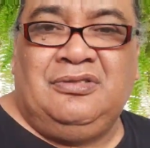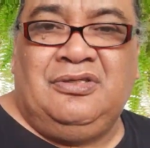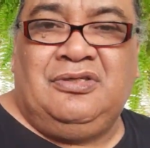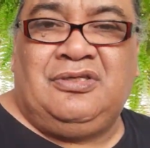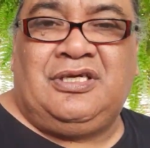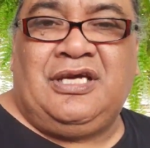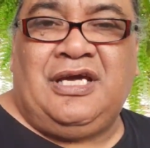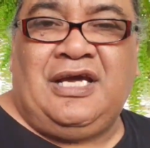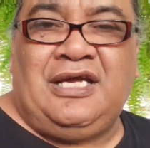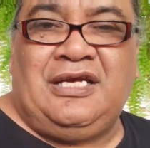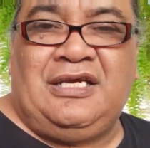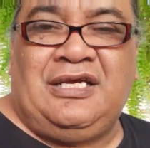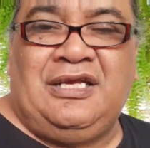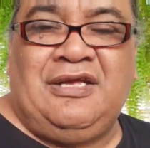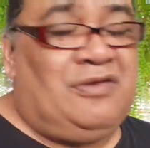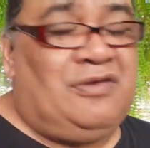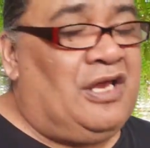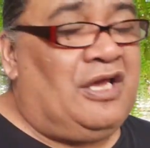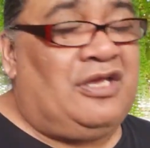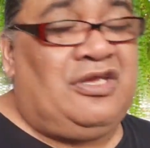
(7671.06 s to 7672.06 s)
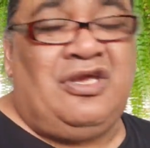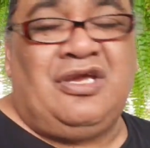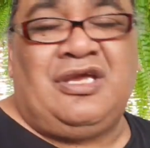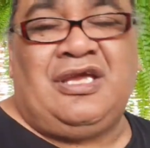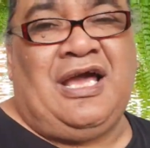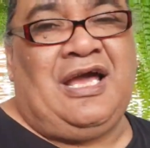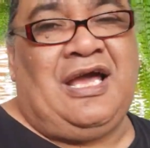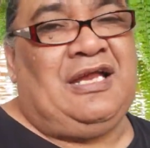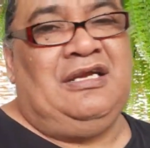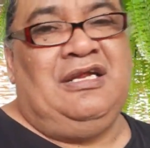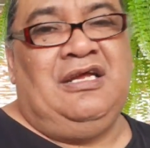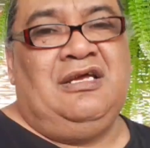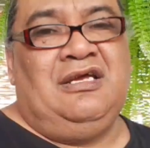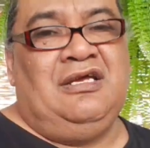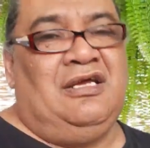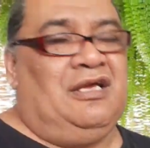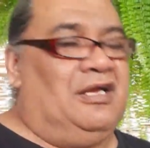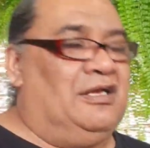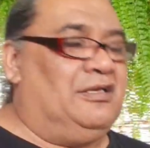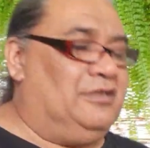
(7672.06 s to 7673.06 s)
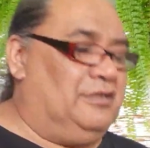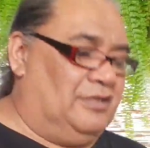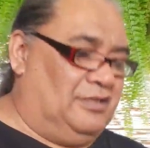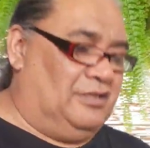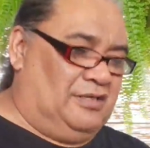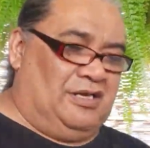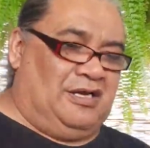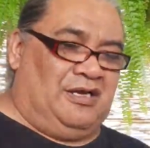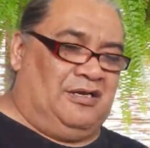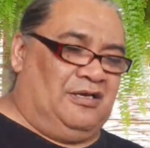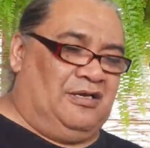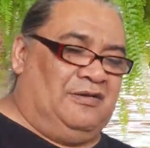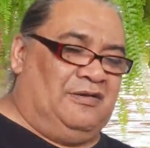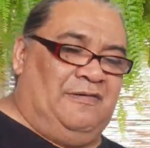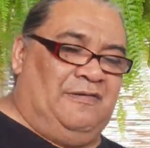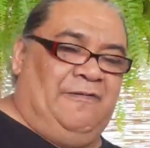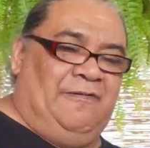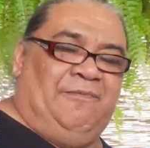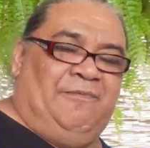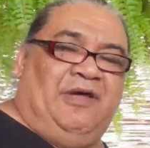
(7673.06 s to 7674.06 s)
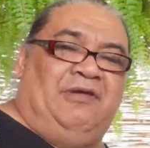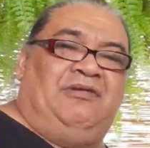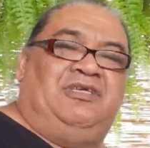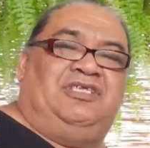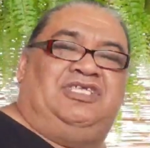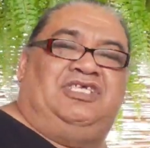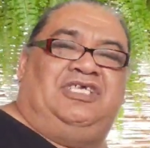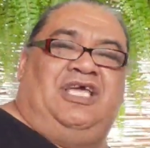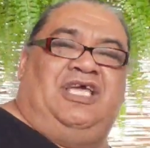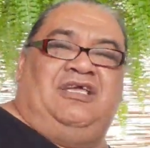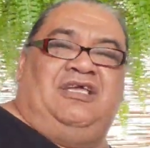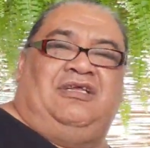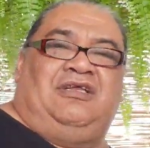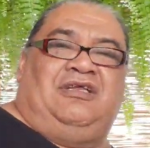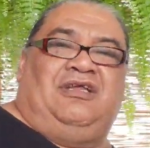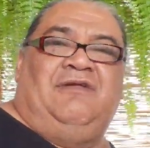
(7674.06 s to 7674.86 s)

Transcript: You can't leave. No, you can't. Yeah. I'm not saying.